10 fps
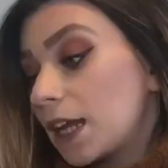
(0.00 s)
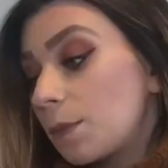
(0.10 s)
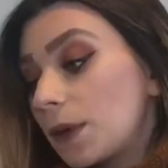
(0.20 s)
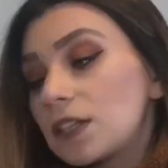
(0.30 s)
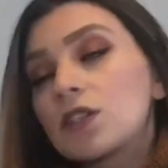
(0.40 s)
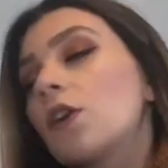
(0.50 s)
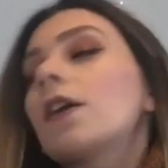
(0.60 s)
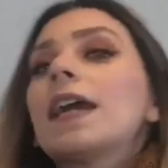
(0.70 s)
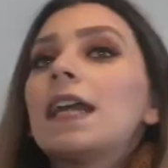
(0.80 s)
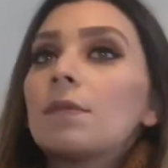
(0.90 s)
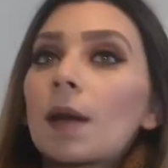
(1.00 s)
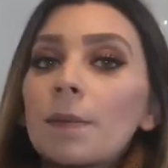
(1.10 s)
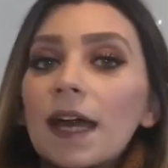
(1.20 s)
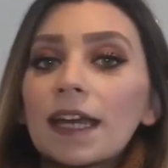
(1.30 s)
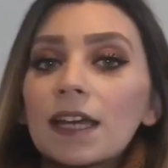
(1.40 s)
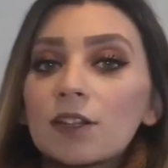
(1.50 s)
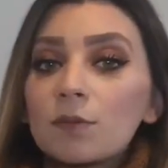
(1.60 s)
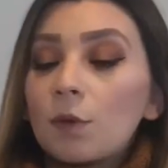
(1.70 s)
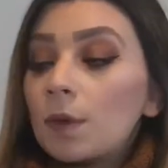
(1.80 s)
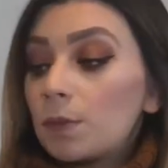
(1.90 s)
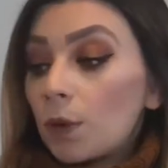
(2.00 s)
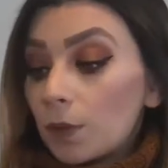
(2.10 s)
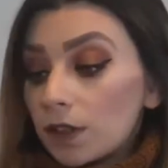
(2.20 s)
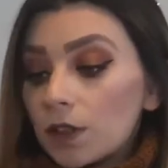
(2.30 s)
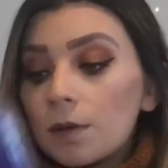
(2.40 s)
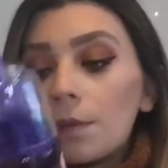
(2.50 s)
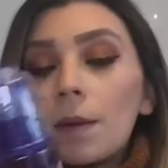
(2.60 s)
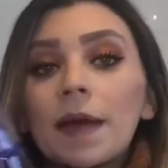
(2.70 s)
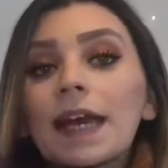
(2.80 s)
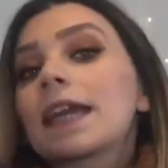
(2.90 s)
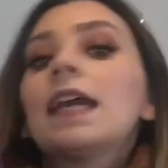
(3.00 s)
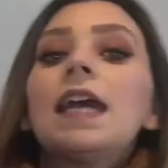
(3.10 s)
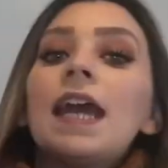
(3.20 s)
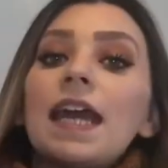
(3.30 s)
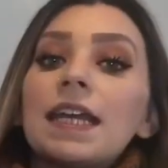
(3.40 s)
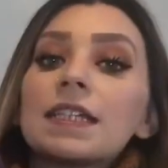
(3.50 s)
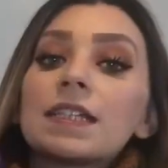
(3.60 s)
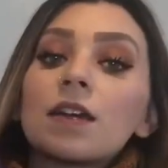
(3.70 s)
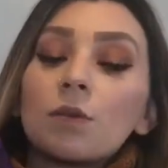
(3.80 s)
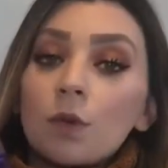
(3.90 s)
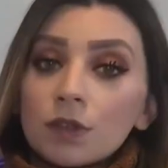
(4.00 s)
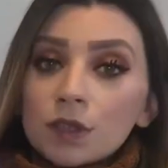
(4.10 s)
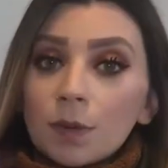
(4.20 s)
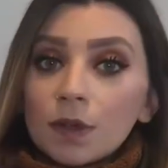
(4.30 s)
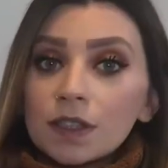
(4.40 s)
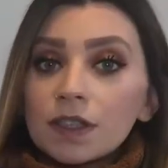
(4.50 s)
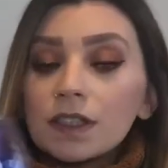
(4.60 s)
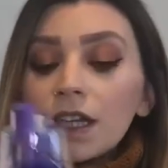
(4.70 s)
but is not in my bag at the moment but will go in my bag, is a water bottle.